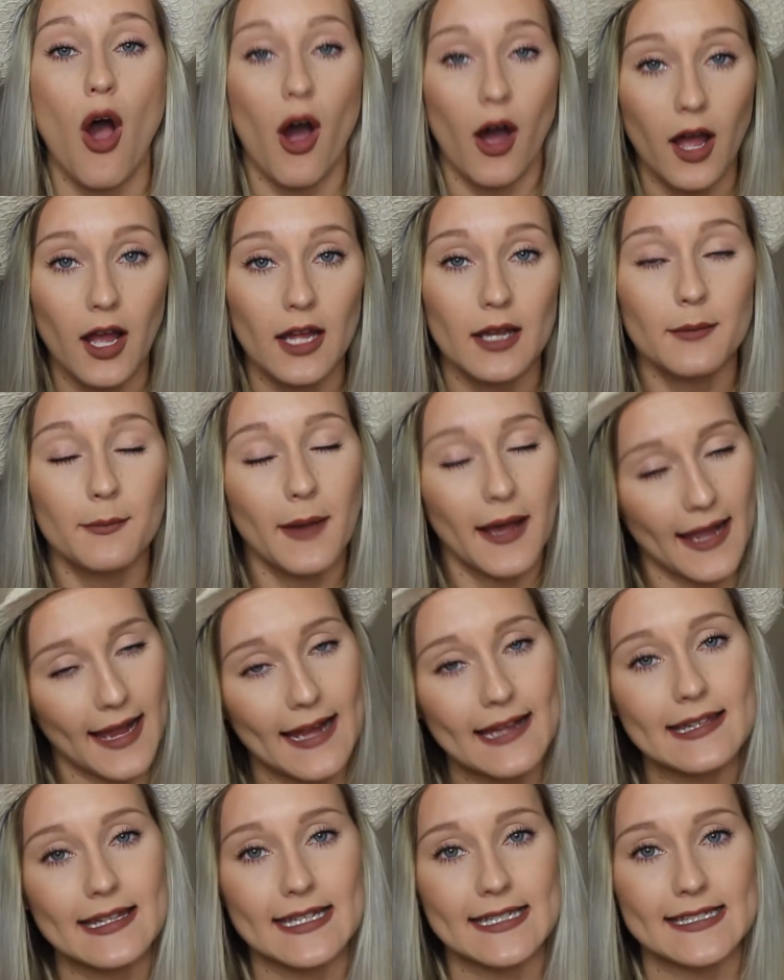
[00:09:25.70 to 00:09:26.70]
on my
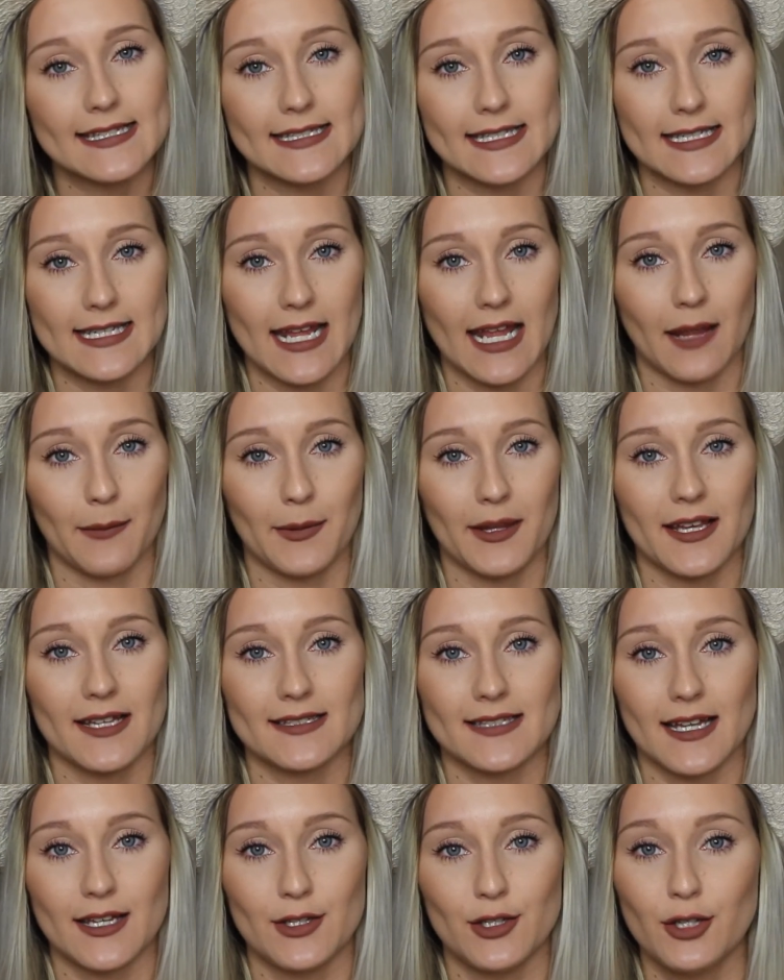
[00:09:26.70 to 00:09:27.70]
eyelids today
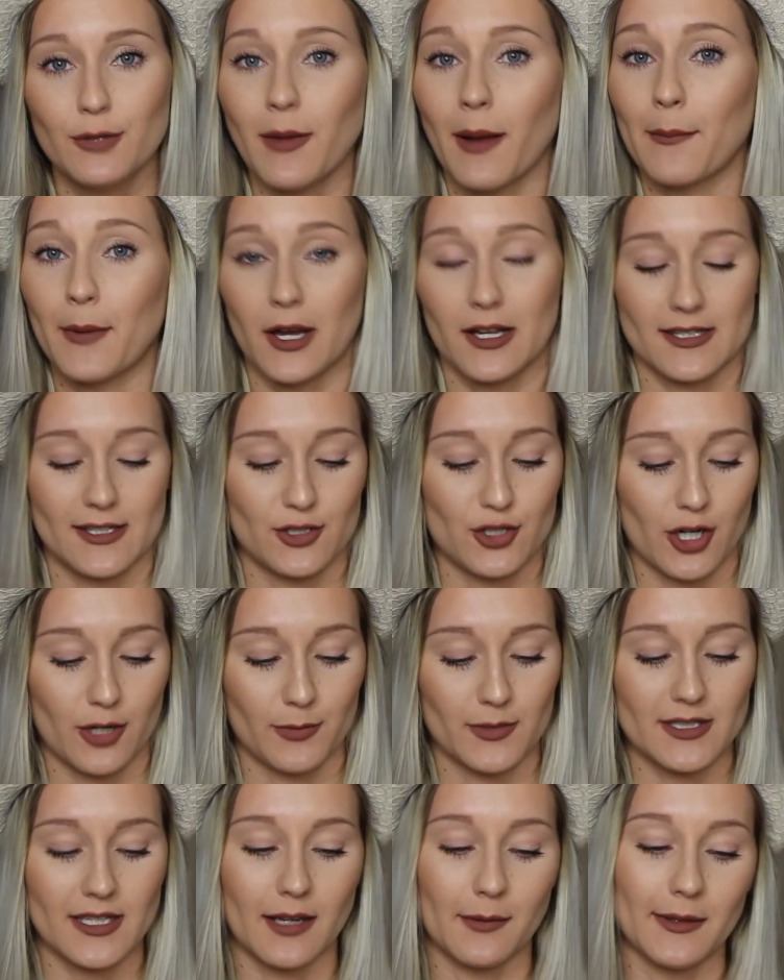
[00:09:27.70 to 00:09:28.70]
because I knew my BoxyCharm
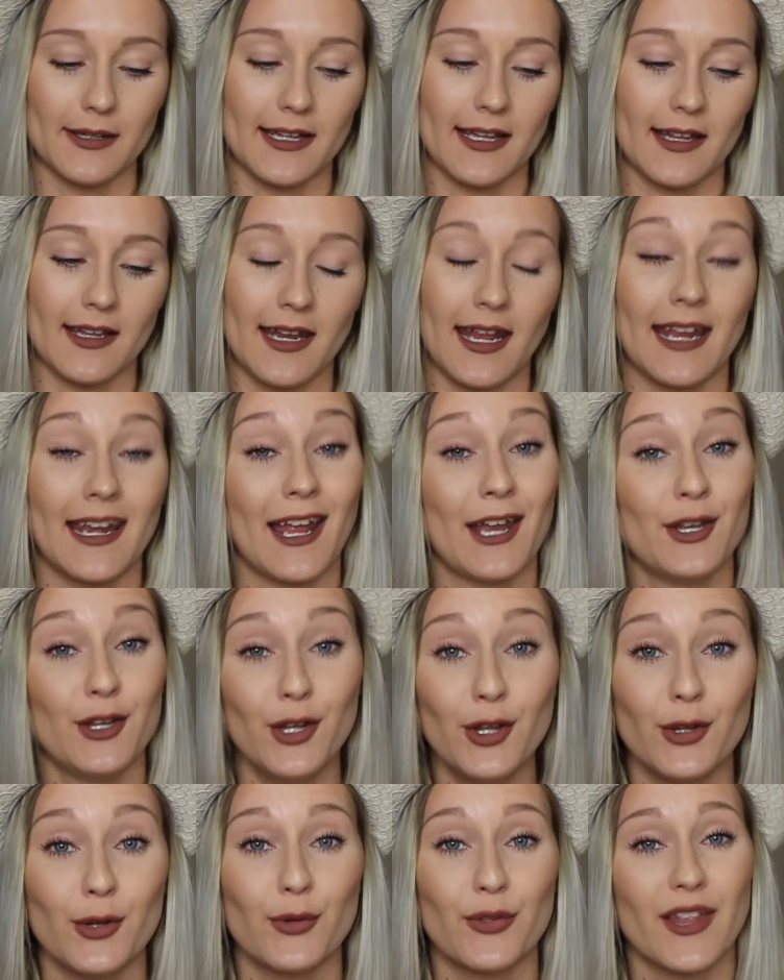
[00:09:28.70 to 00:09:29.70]
was coming in, and I
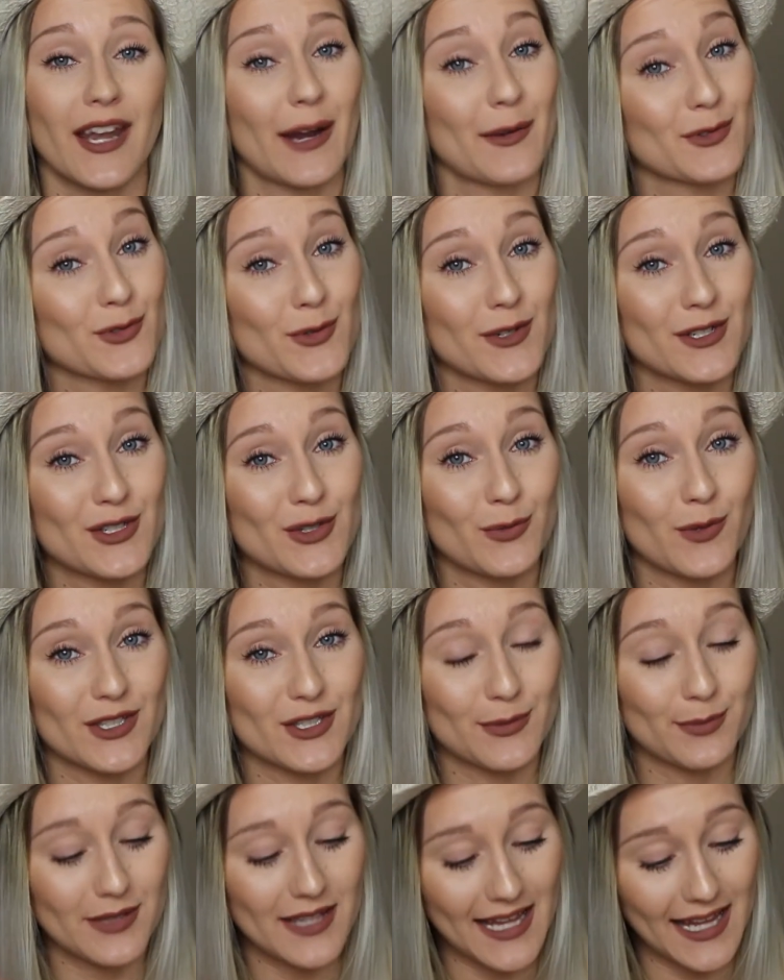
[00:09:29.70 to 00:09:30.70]
knew that I was going to want
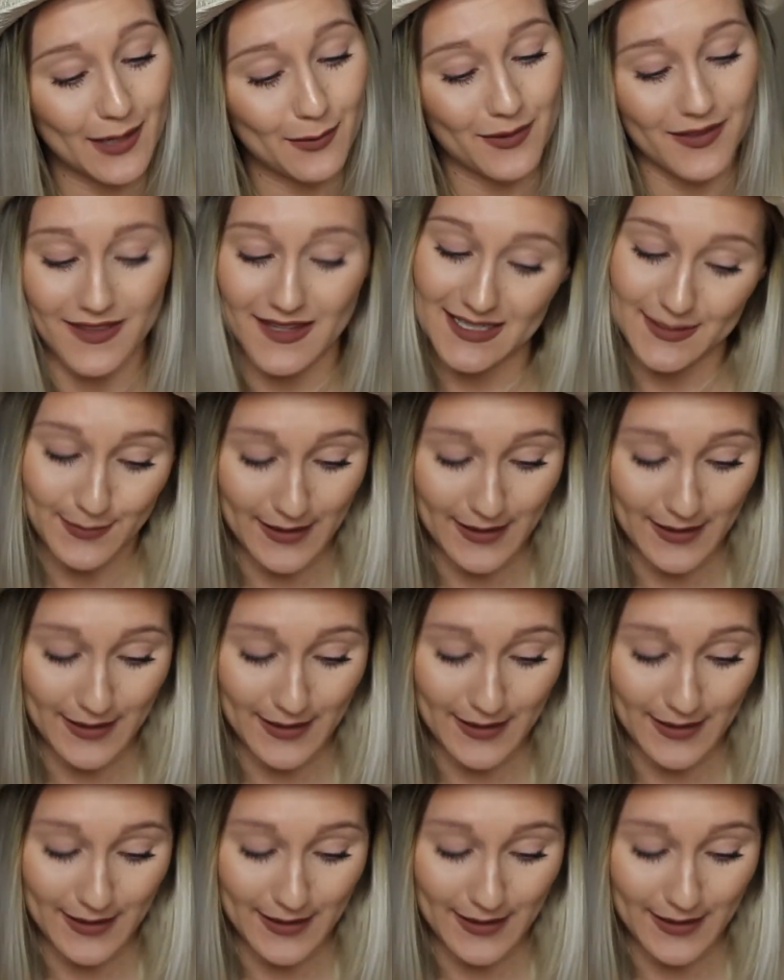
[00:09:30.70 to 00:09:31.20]
to play with this